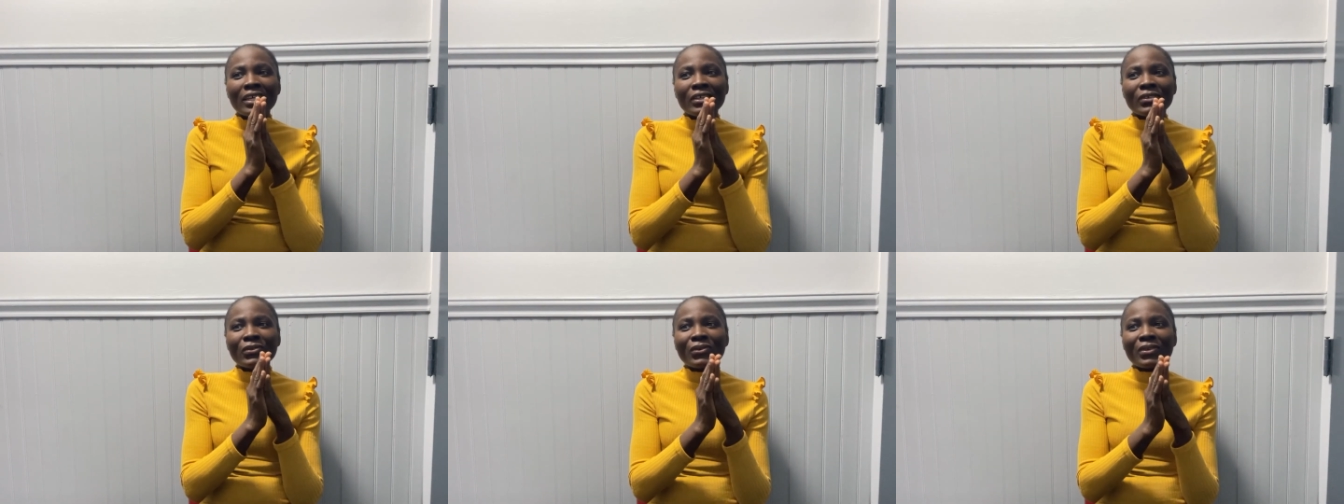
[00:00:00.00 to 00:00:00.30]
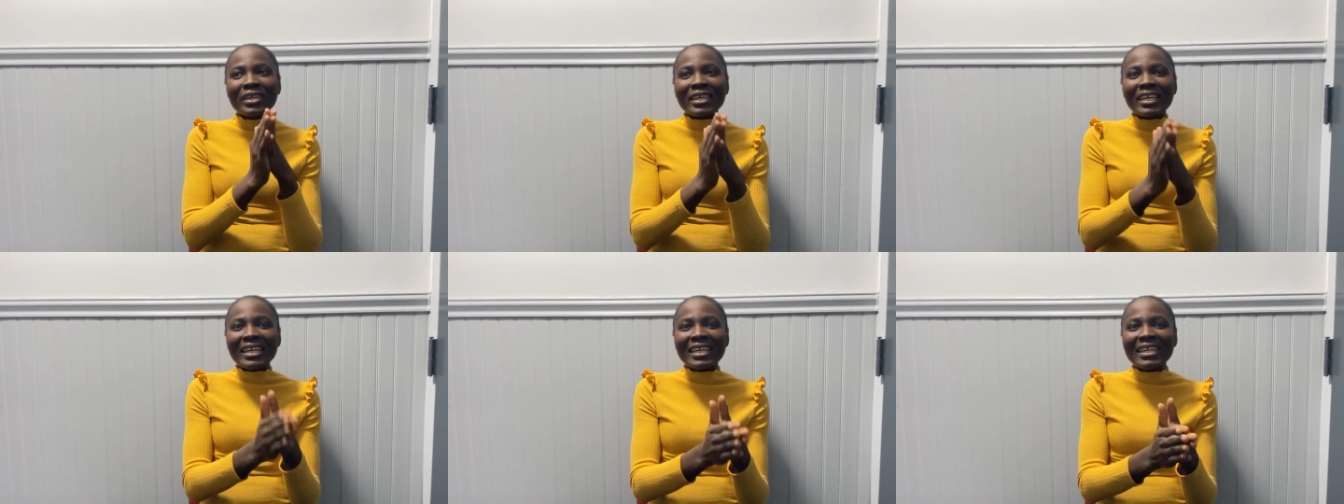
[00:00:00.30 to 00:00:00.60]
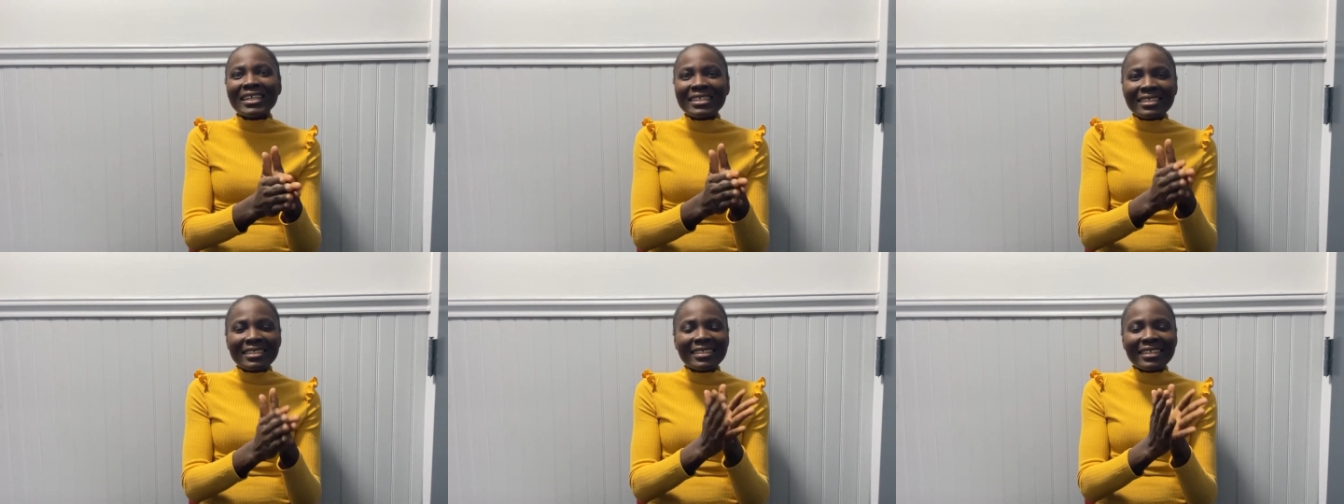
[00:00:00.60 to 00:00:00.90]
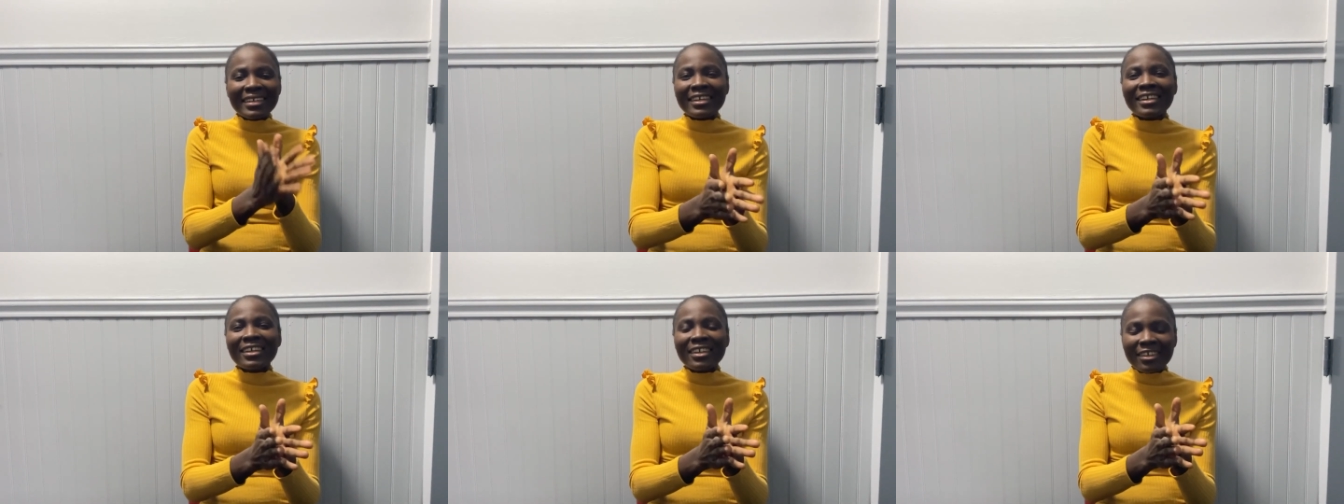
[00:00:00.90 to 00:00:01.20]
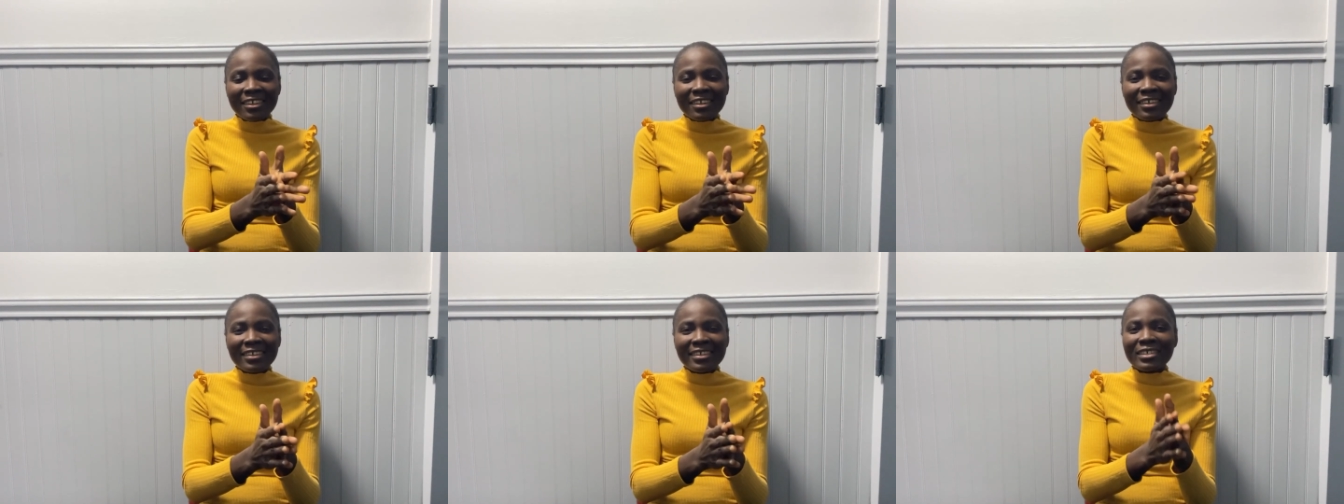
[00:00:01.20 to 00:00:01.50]
you can
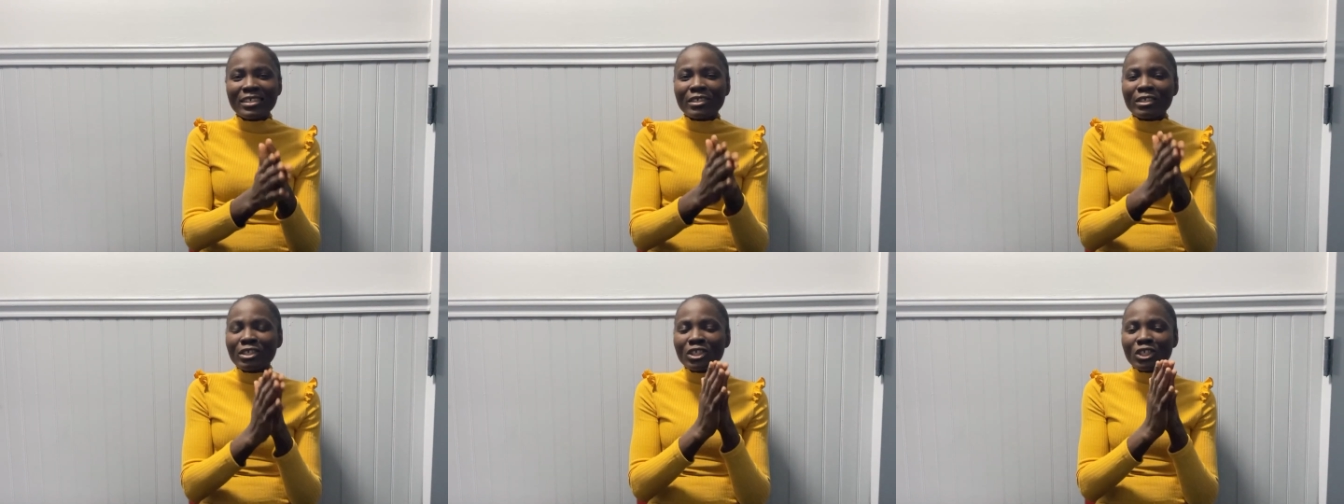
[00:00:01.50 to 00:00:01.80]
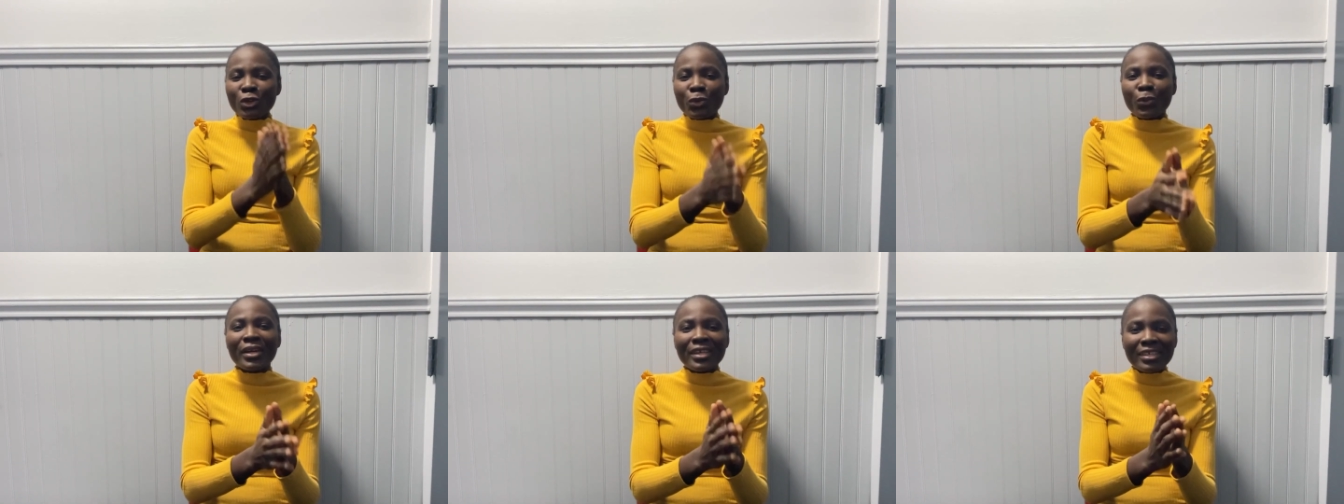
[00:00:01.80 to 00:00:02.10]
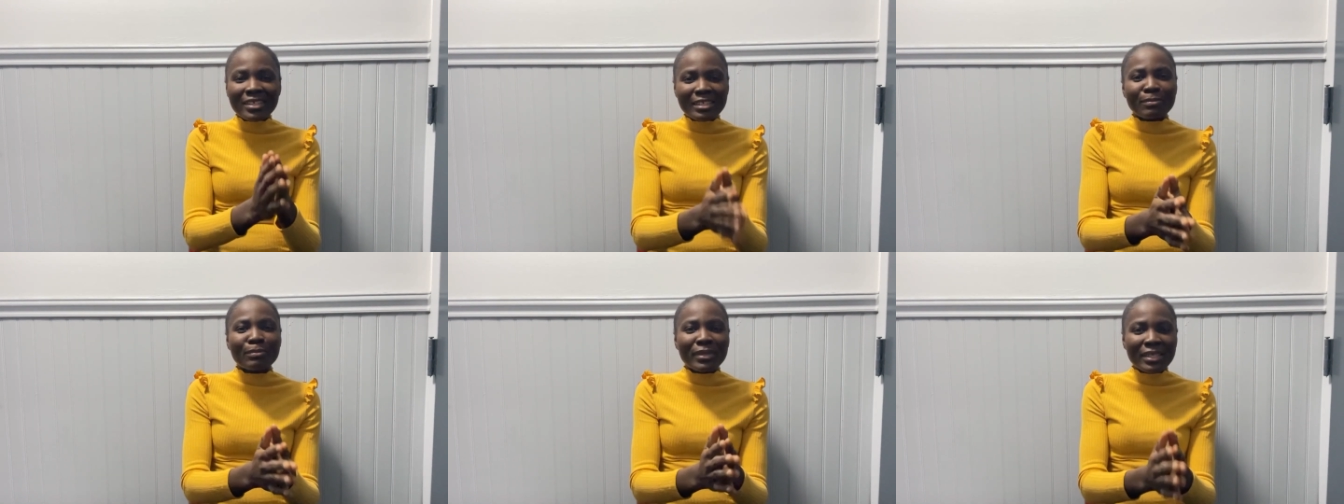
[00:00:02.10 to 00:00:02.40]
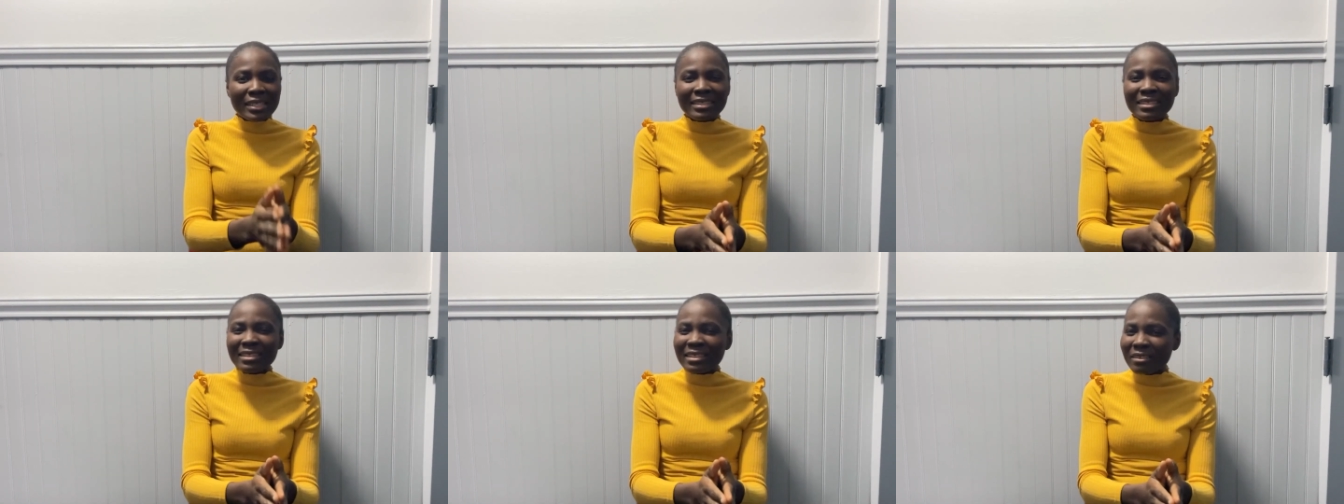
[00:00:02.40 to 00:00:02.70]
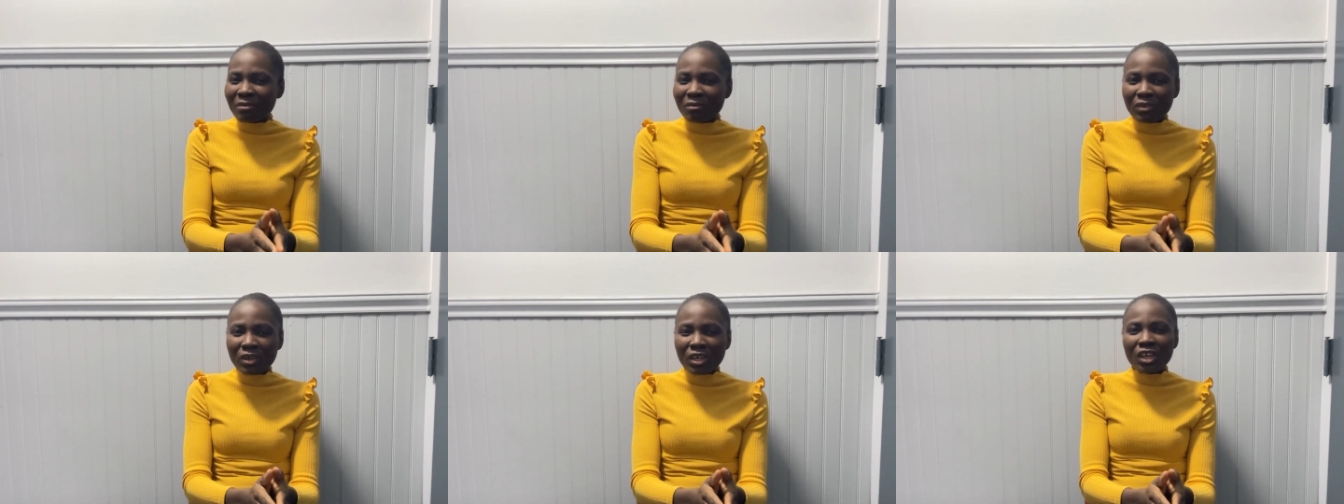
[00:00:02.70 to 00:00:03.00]
daycare is so
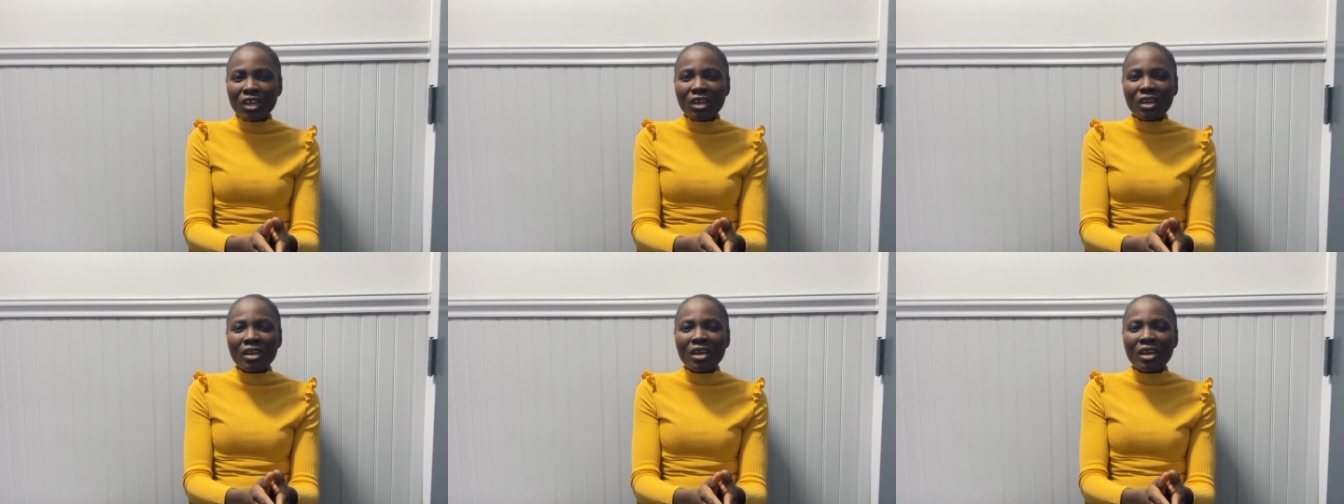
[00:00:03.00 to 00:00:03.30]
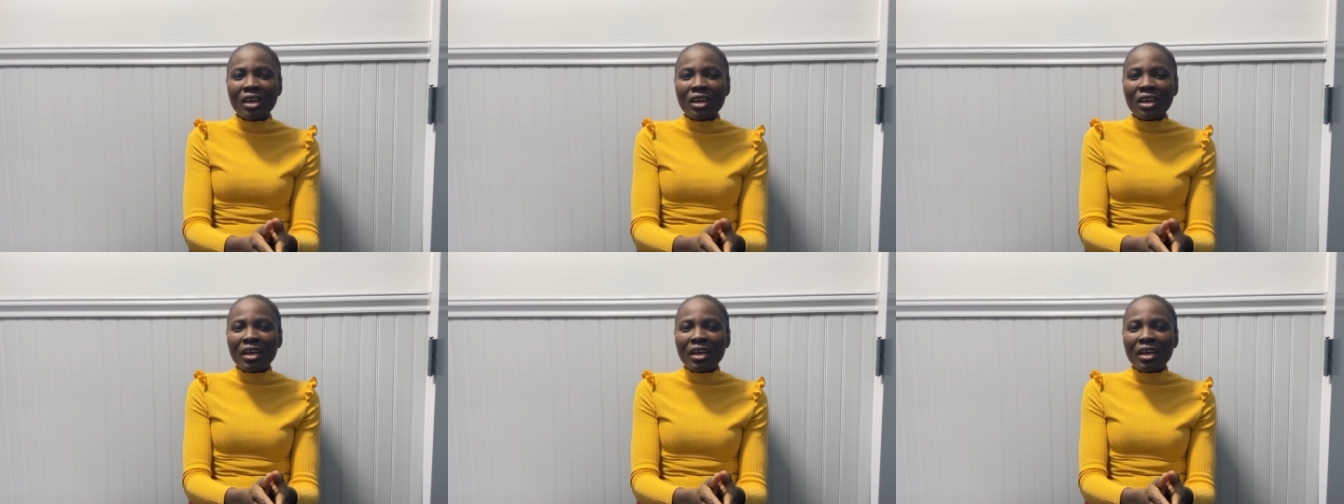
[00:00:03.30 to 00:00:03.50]
expensive here